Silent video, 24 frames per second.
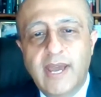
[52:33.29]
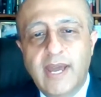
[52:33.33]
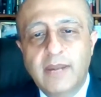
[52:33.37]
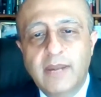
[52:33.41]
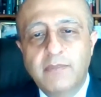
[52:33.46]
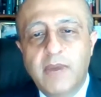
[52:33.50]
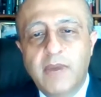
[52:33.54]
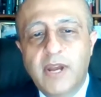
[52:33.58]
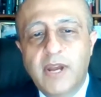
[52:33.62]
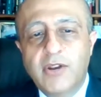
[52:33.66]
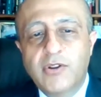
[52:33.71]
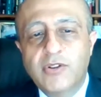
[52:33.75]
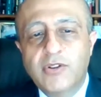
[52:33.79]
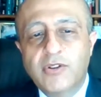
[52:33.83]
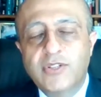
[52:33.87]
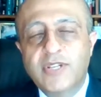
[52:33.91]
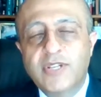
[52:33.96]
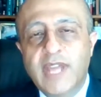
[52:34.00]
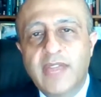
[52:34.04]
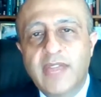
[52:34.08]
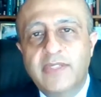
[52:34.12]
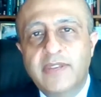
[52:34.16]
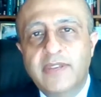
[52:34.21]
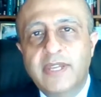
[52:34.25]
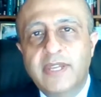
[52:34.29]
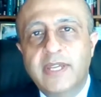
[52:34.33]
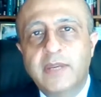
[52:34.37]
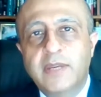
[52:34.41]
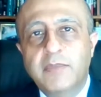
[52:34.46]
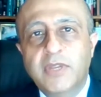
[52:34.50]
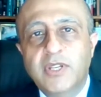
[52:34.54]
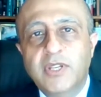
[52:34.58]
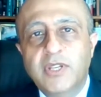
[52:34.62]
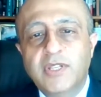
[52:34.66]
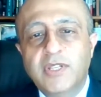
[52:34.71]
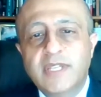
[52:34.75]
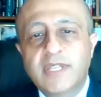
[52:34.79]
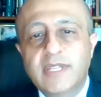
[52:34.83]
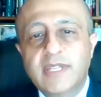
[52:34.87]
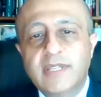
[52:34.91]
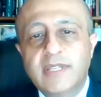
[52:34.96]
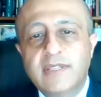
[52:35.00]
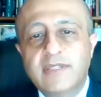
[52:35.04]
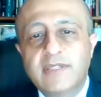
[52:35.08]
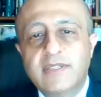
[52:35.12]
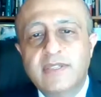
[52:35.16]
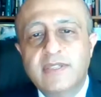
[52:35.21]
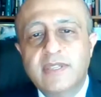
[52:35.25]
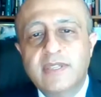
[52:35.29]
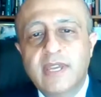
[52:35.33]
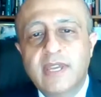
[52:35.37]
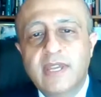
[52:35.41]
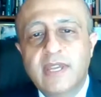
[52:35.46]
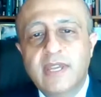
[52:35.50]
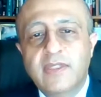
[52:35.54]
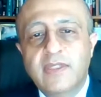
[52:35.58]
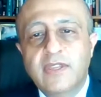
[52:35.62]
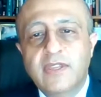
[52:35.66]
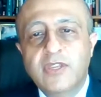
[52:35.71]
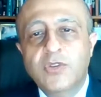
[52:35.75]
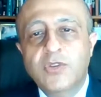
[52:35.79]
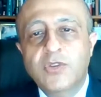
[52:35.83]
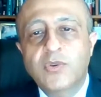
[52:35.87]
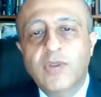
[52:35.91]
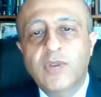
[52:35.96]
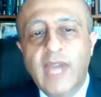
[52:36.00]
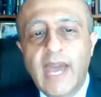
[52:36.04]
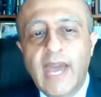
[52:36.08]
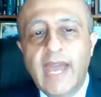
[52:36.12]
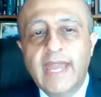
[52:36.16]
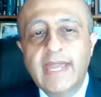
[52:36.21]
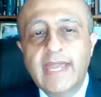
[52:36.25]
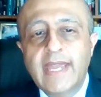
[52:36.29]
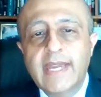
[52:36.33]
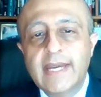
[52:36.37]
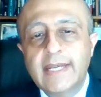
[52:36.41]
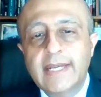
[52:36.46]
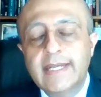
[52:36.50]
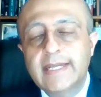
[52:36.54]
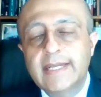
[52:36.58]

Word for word: and minority ethnic communities in the UK.